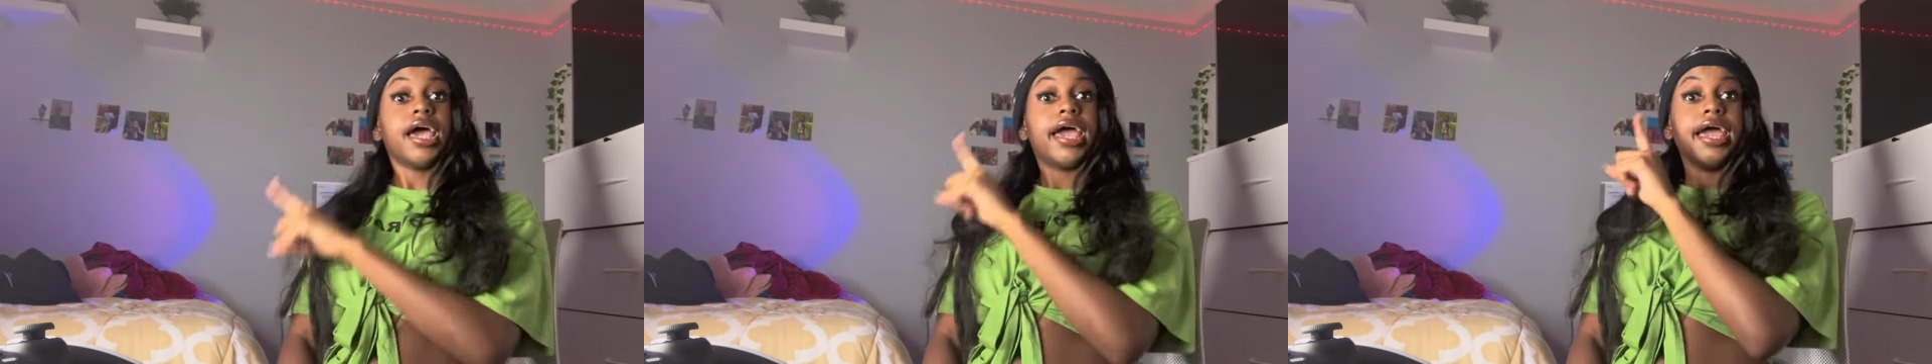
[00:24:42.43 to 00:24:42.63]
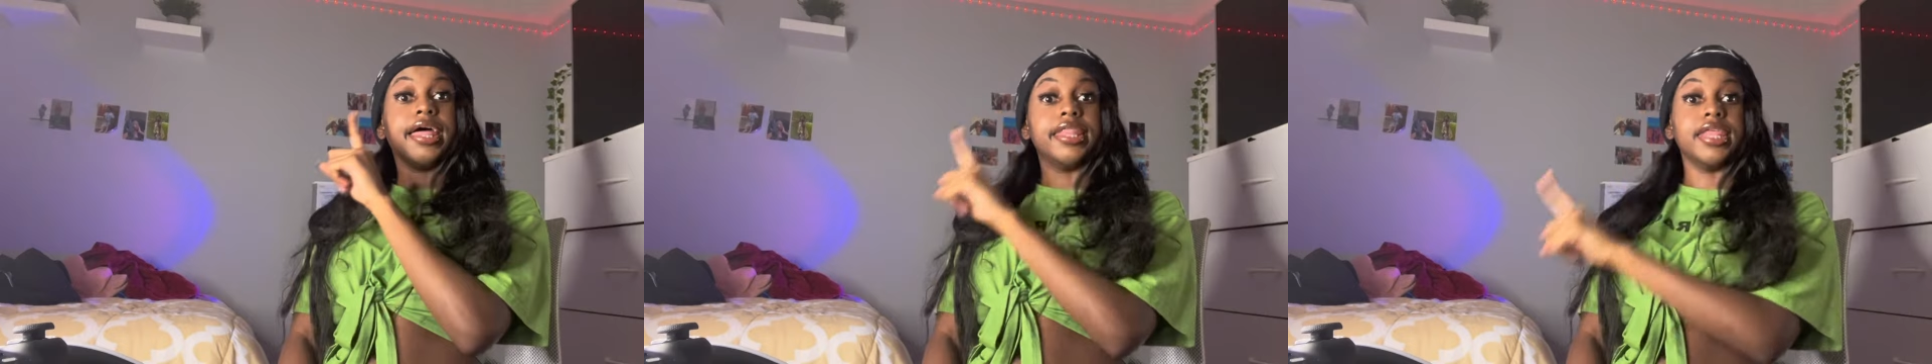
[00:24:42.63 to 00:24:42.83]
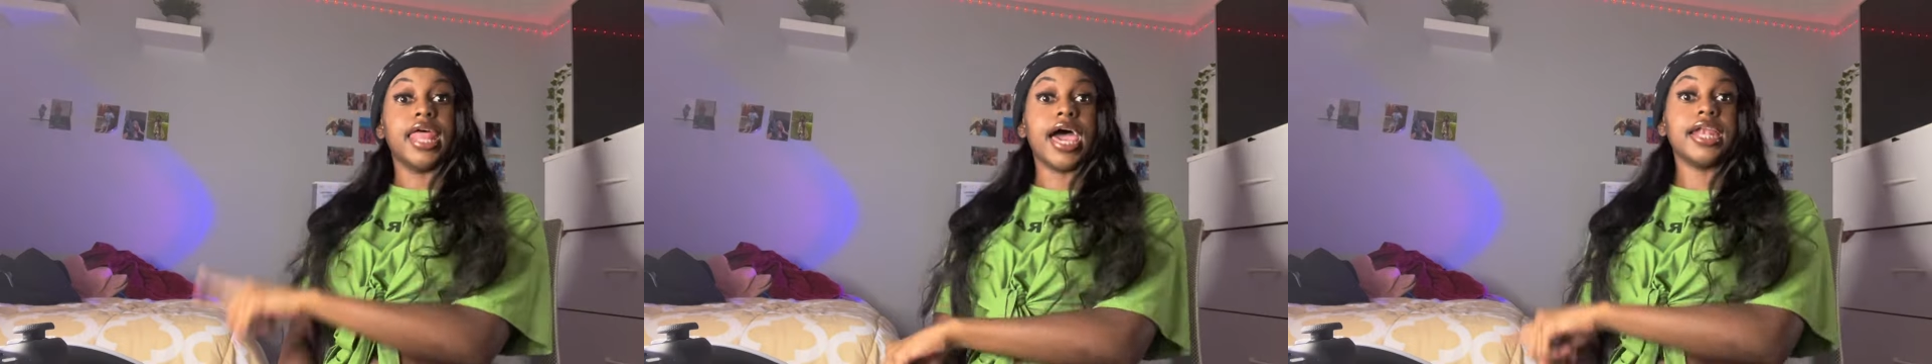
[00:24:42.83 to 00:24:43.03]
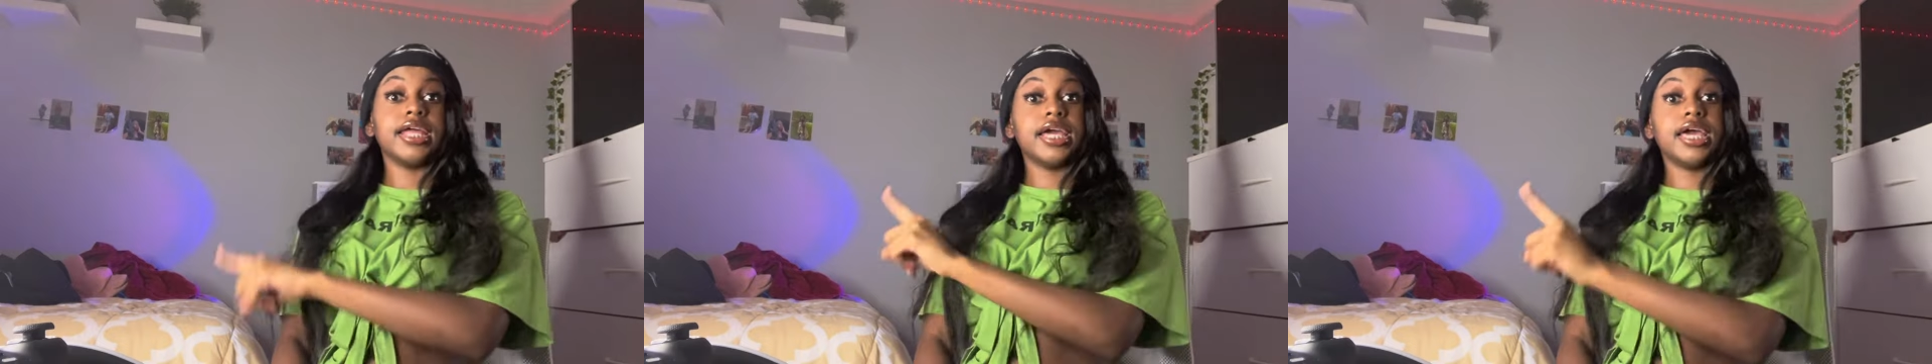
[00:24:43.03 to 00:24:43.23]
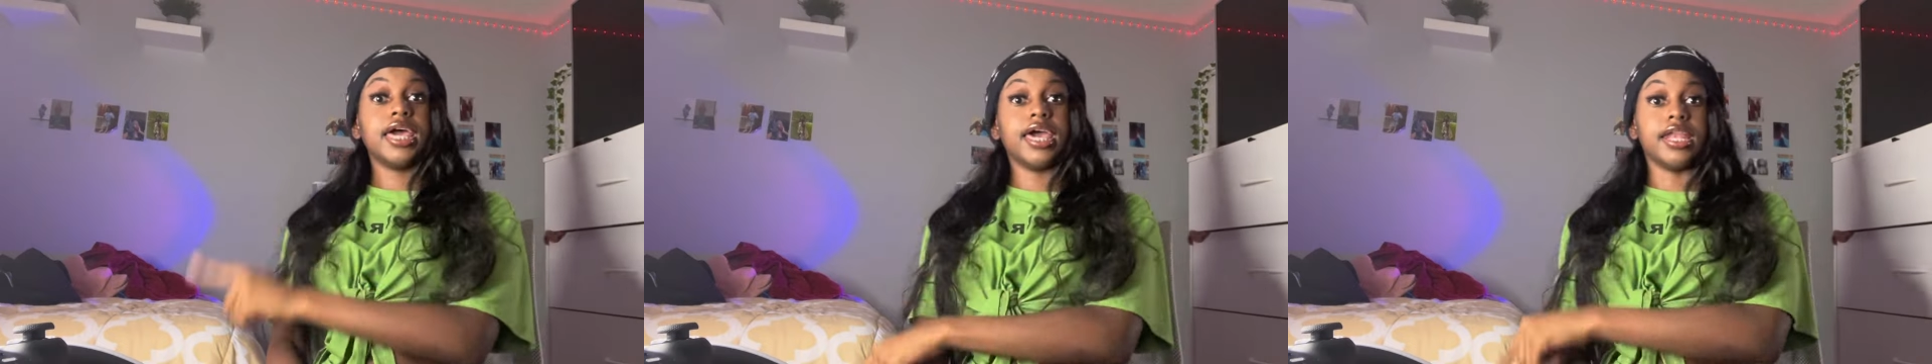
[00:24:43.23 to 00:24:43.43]
And at the
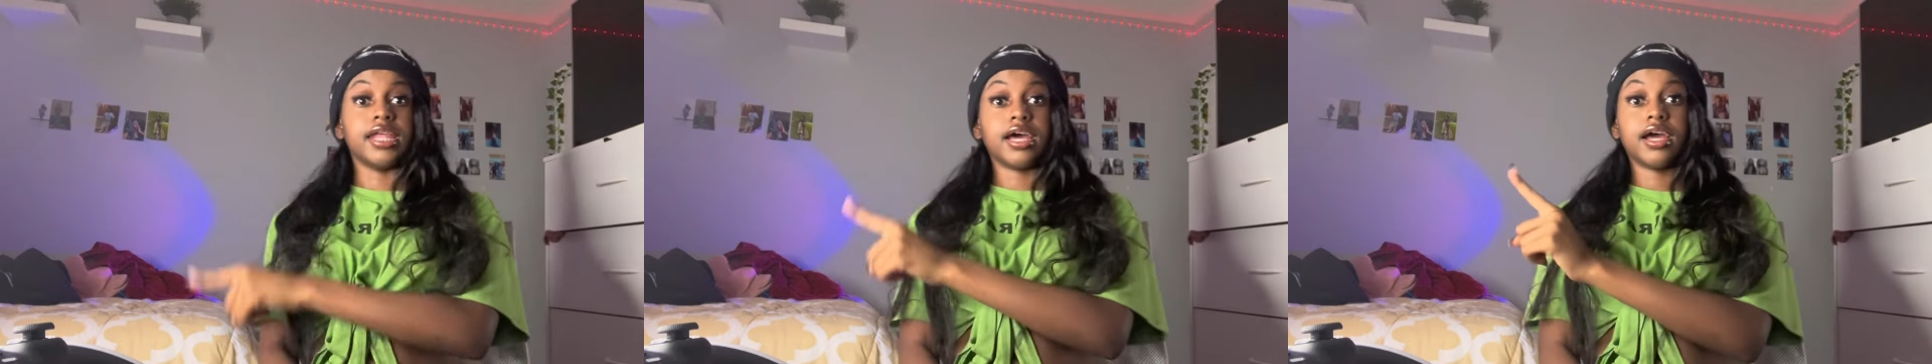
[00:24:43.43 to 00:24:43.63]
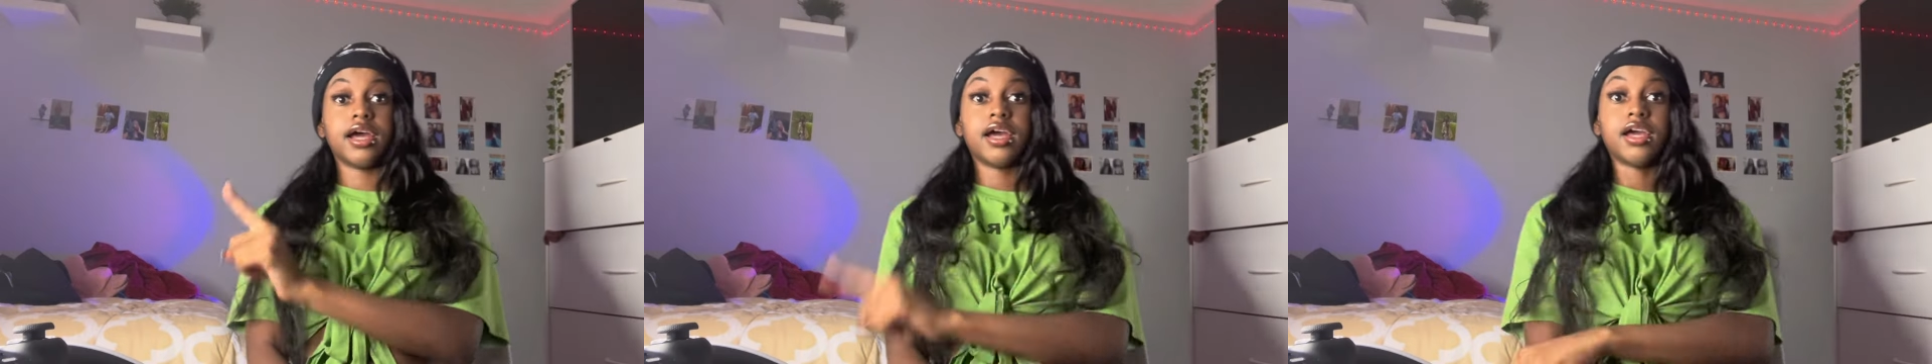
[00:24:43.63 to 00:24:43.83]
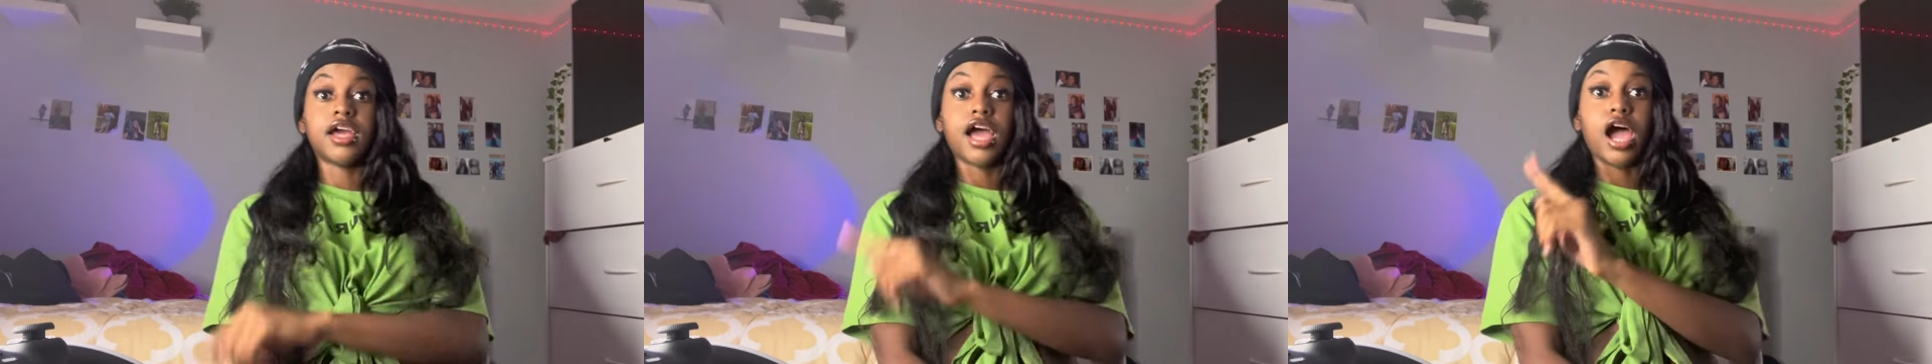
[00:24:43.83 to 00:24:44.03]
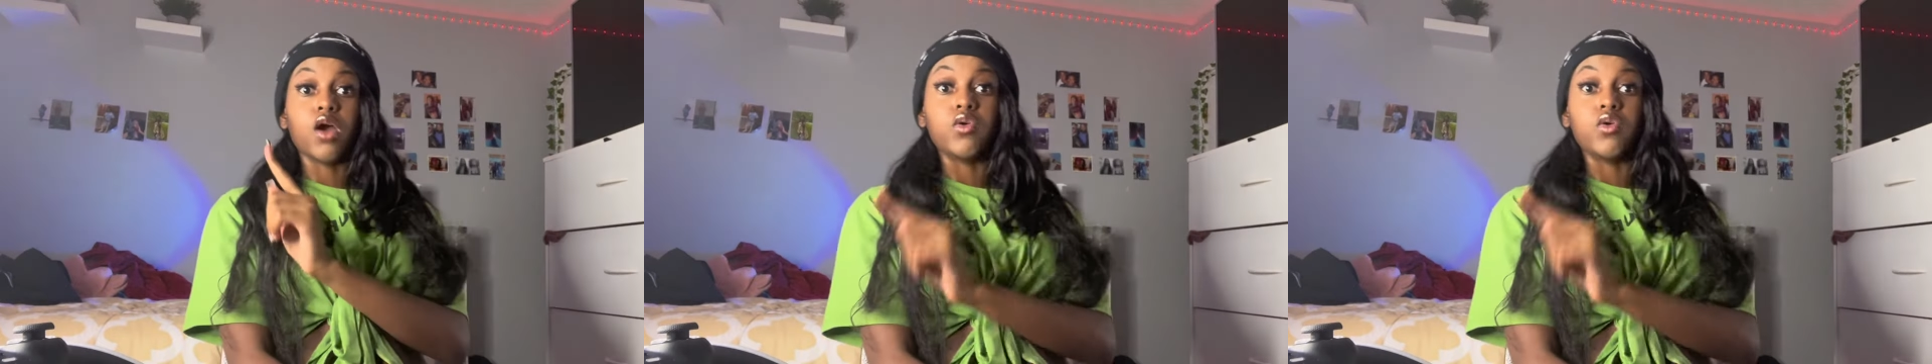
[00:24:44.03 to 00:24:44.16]
end, I